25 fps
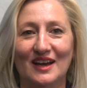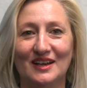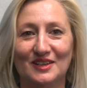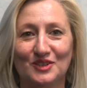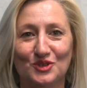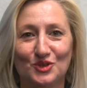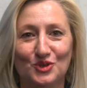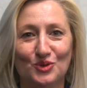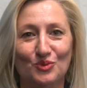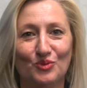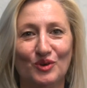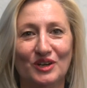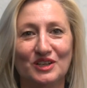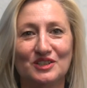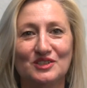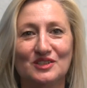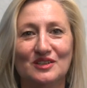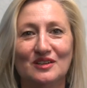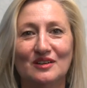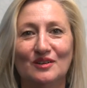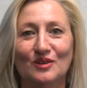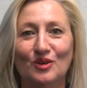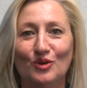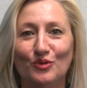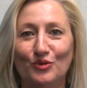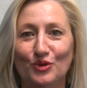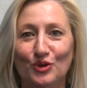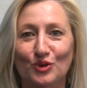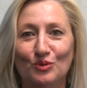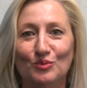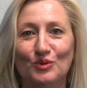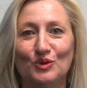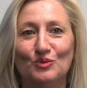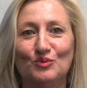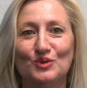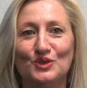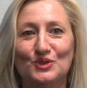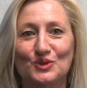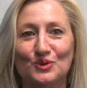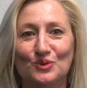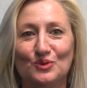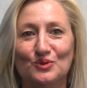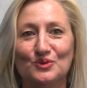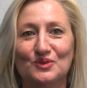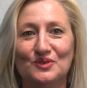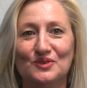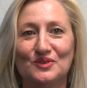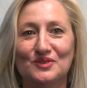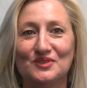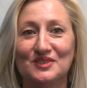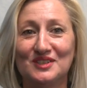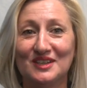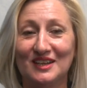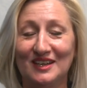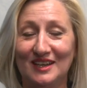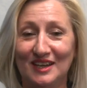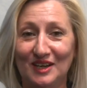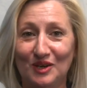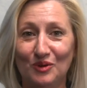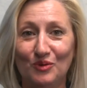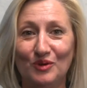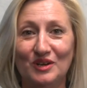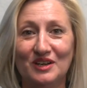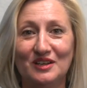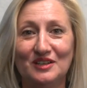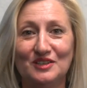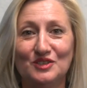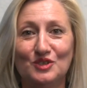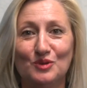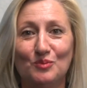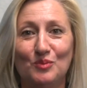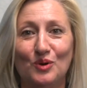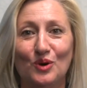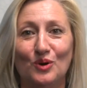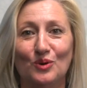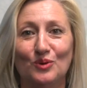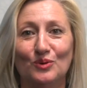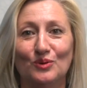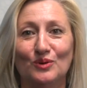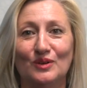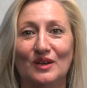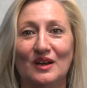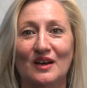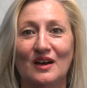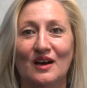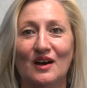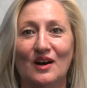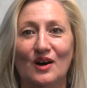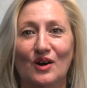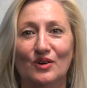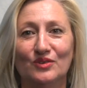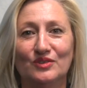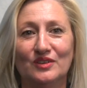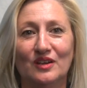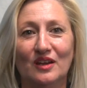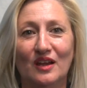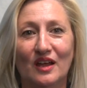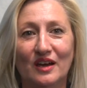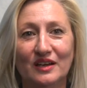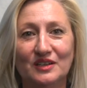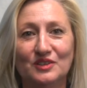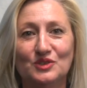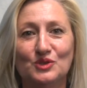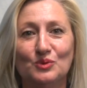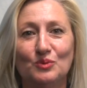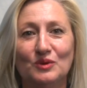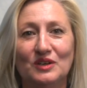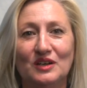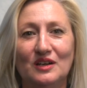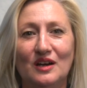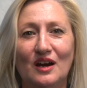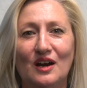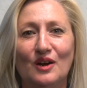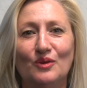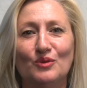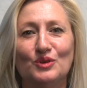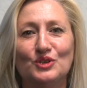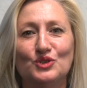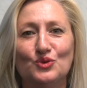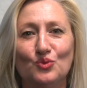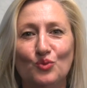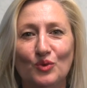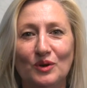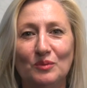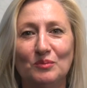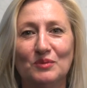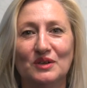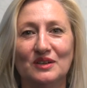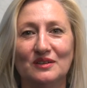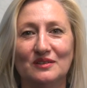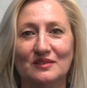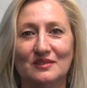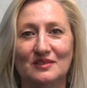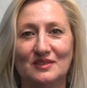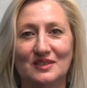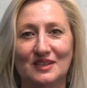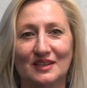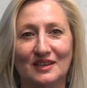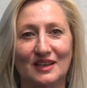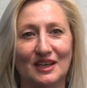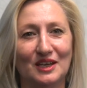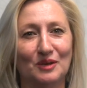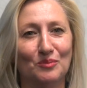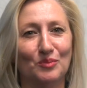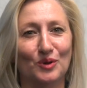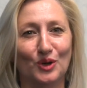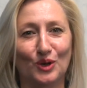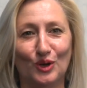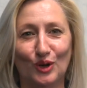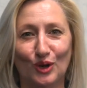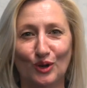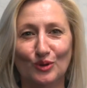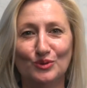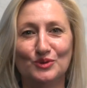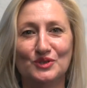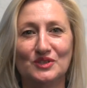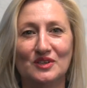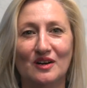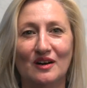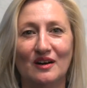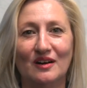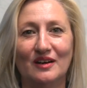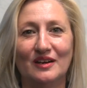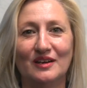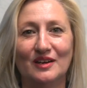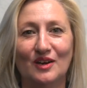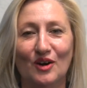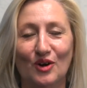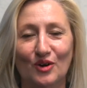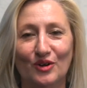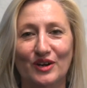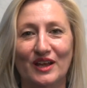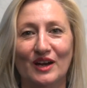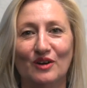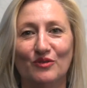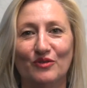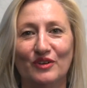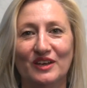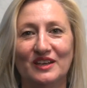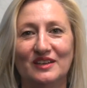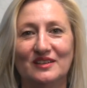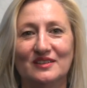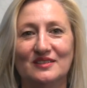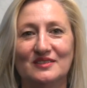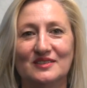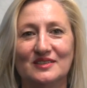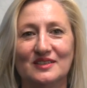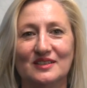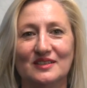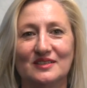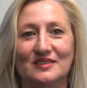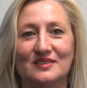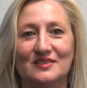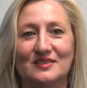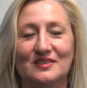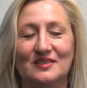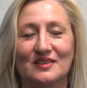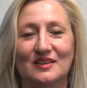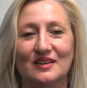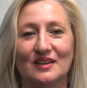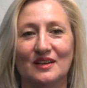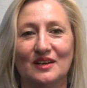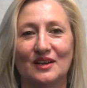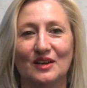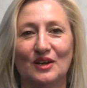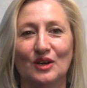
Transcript: As Director of Human Resources here at Interpol, I'd like to encourage women to keep a close eye on our vacancies.